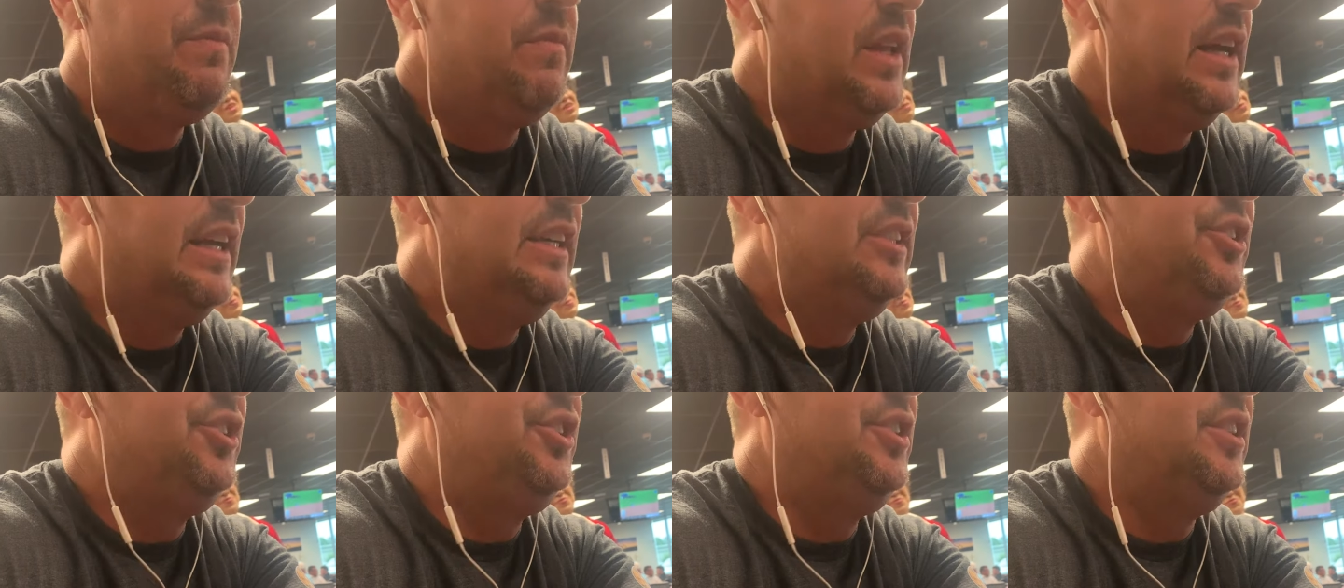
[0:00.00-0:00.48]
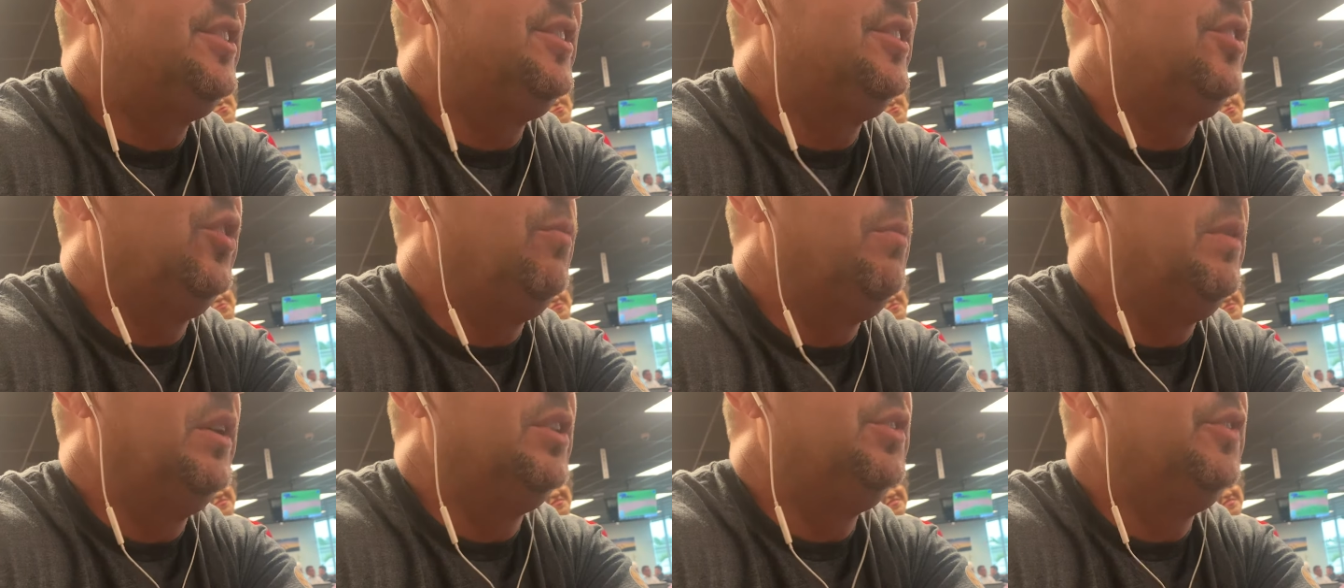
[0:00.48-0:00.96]

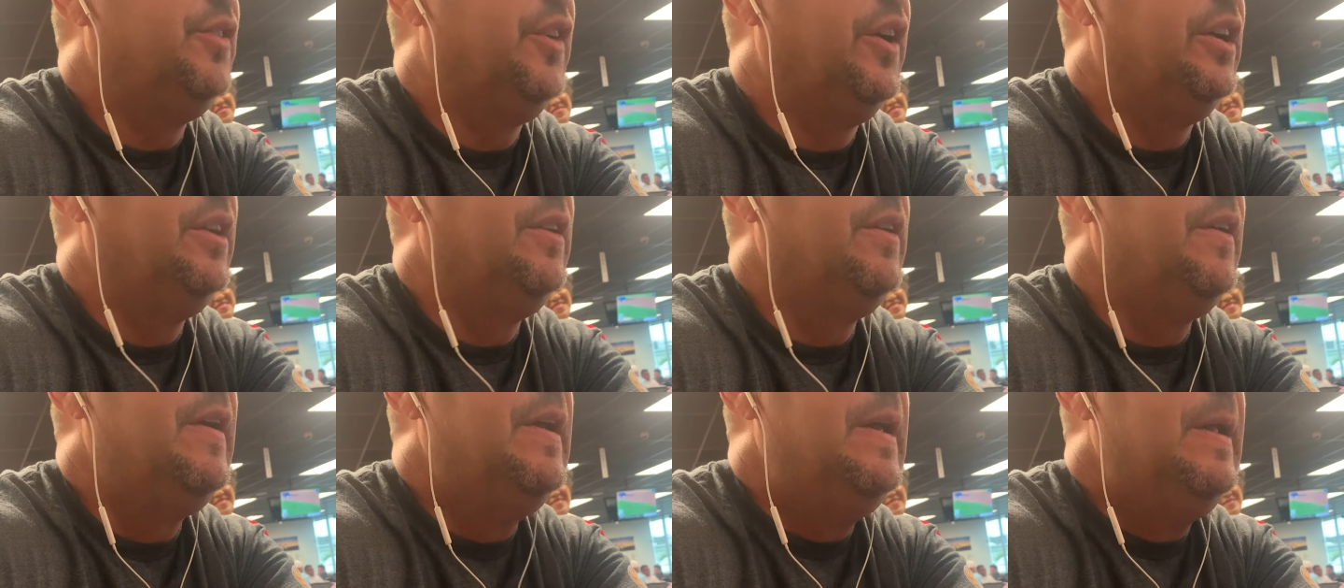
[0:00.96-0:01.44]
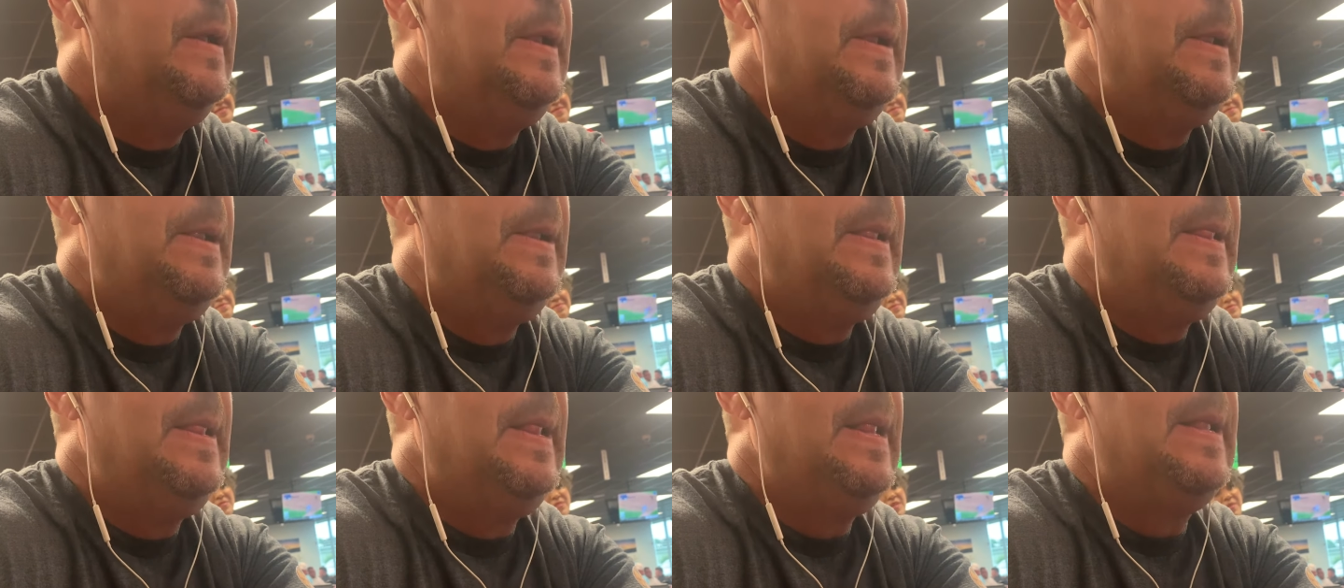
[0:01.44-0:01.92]

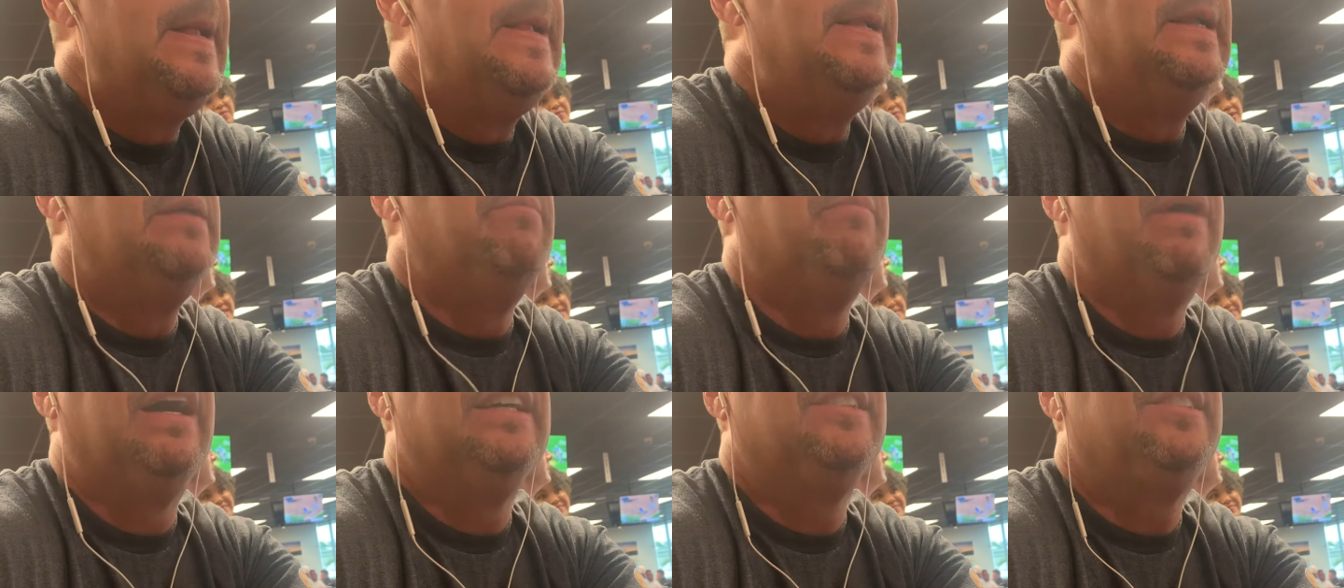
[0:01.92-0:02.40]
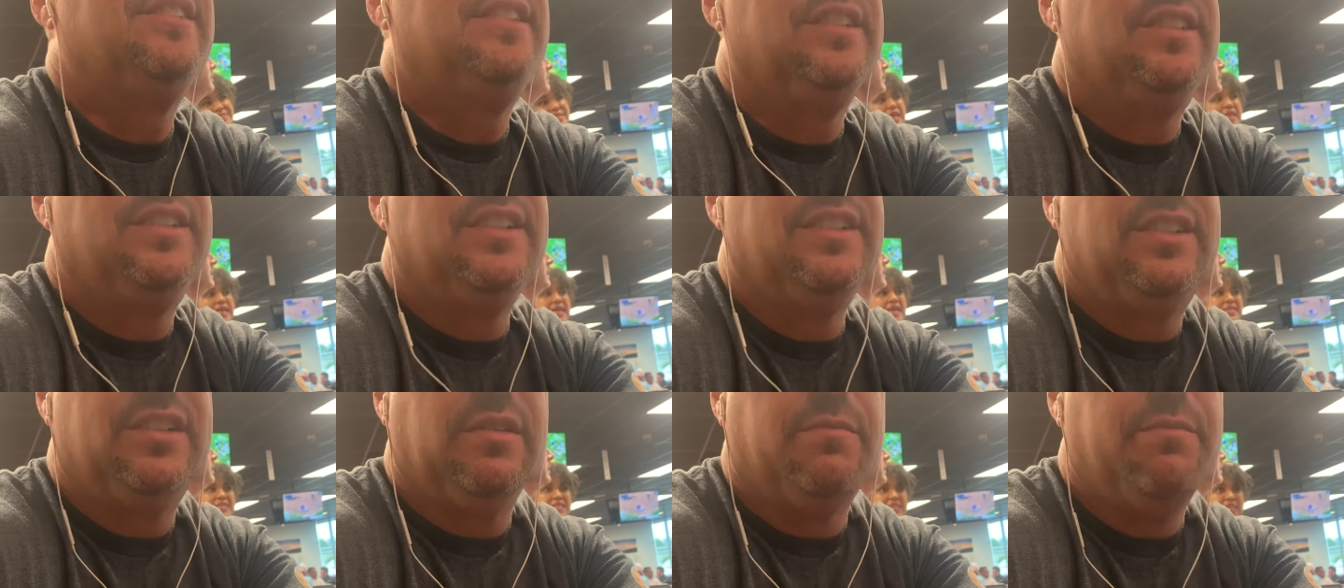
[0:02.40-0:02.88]
And my
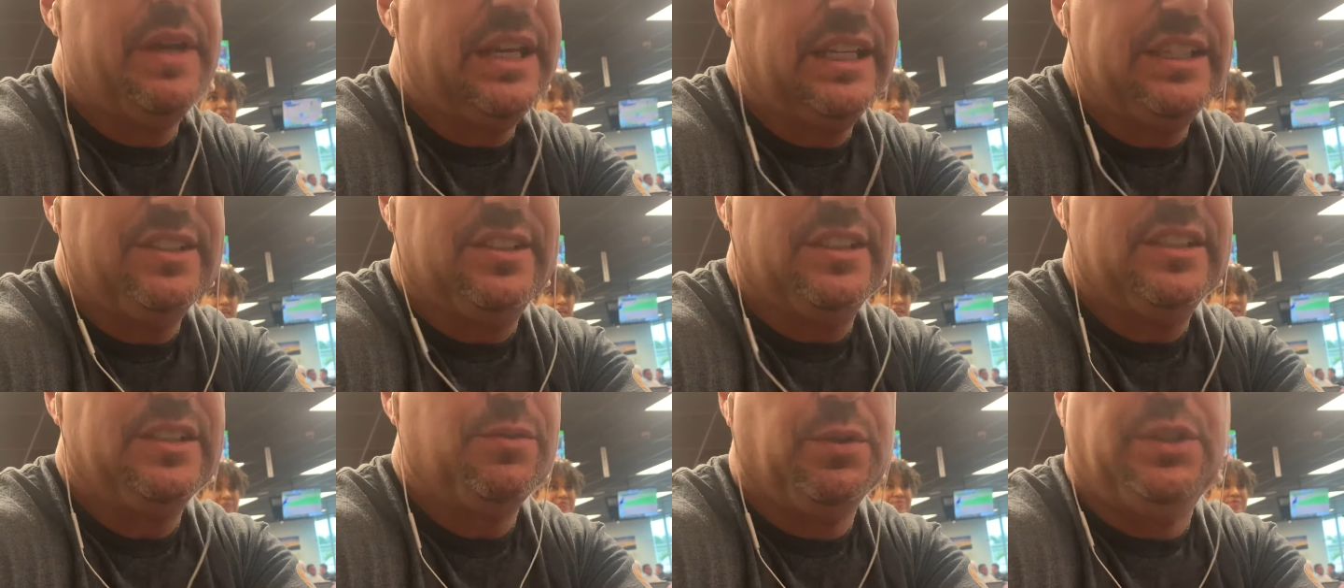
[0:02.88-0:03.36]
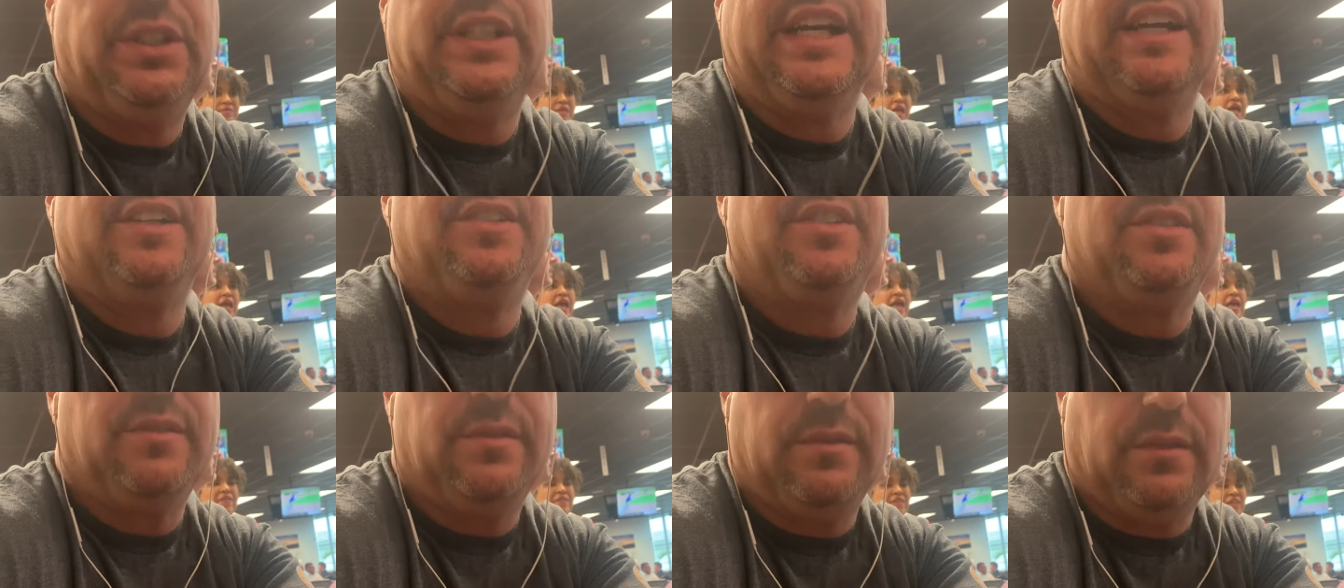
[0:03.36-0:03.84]
assistant's amazing. When you
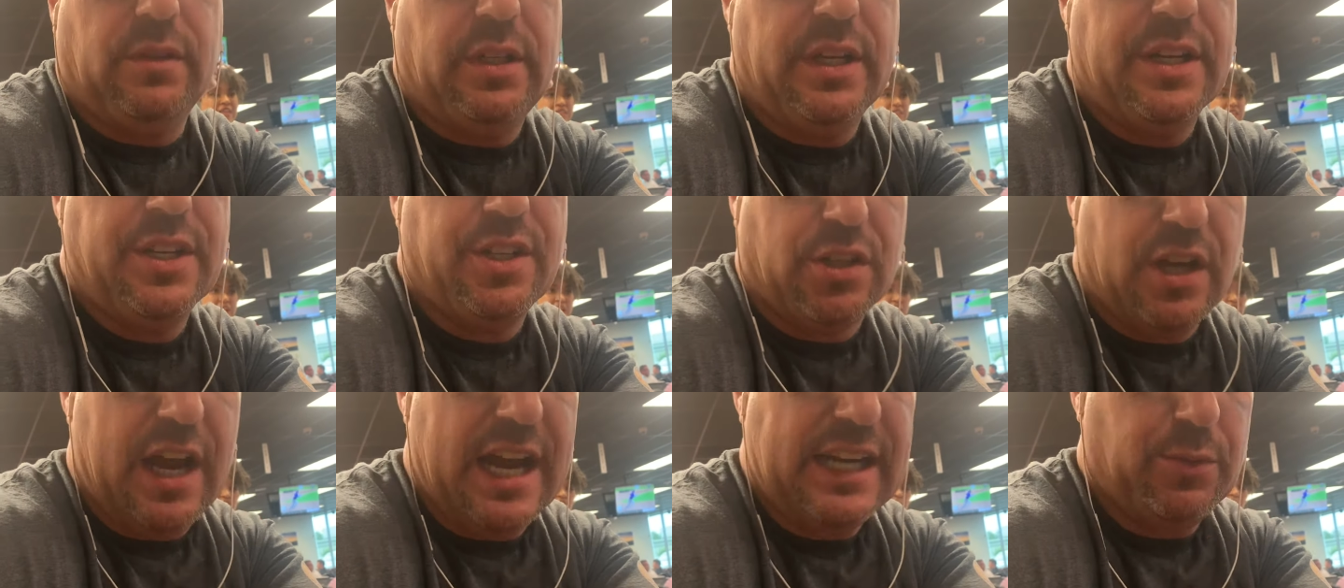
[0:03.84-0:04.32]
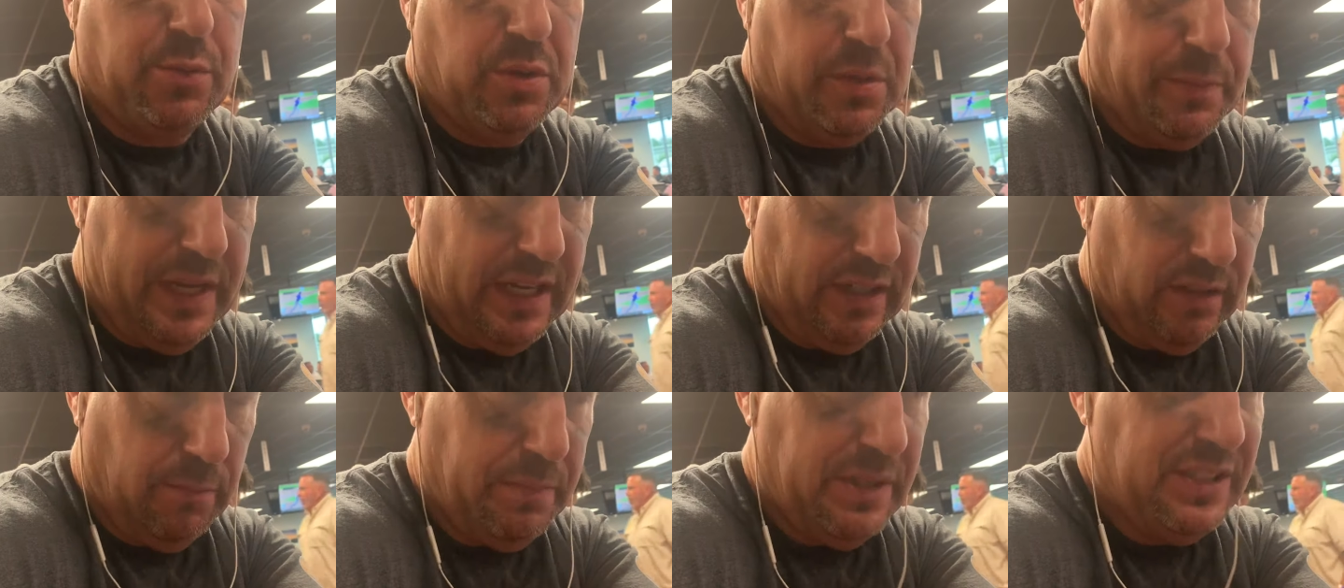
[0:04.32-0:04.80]
guys interact with
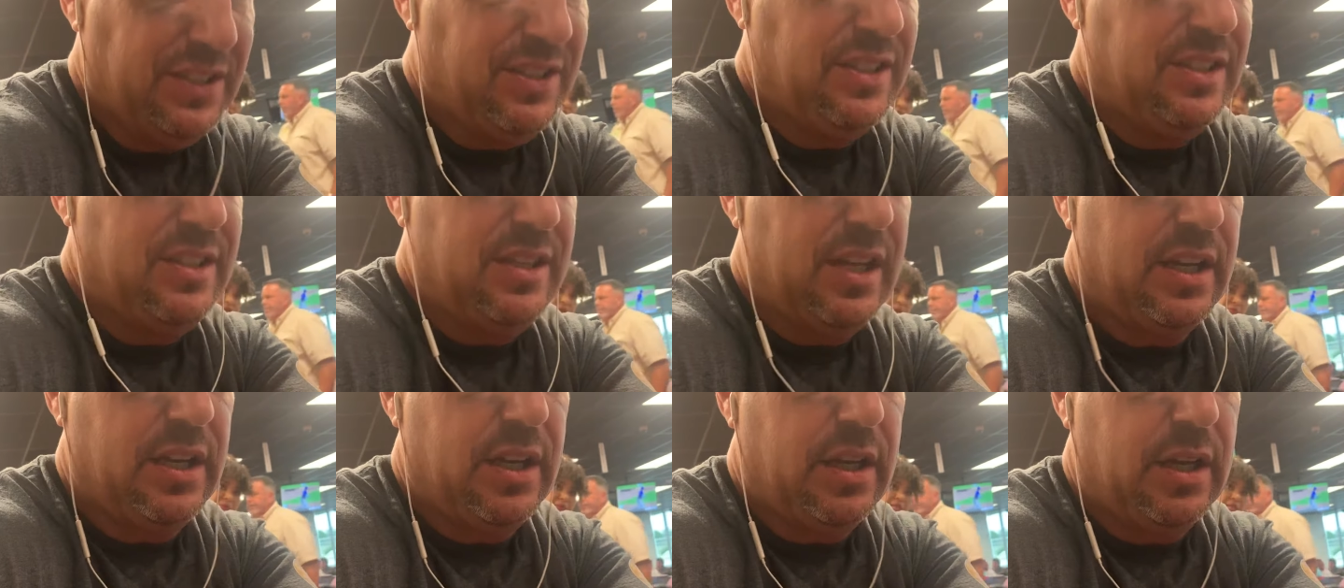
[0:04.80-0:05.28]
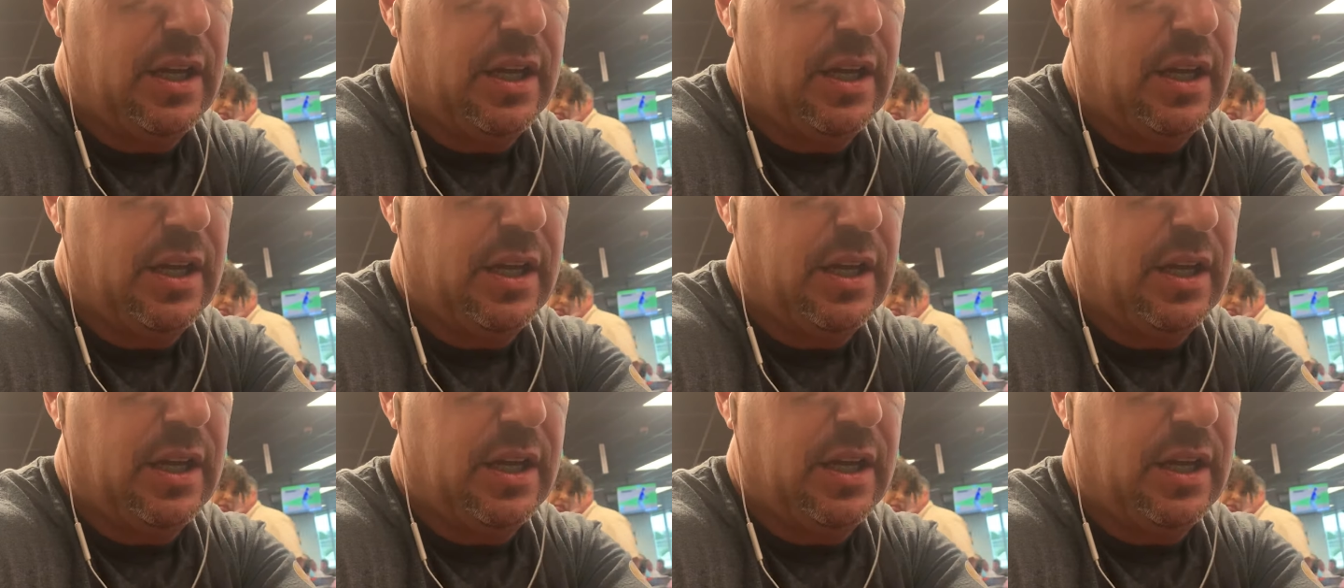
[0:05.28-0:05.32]
me on the business,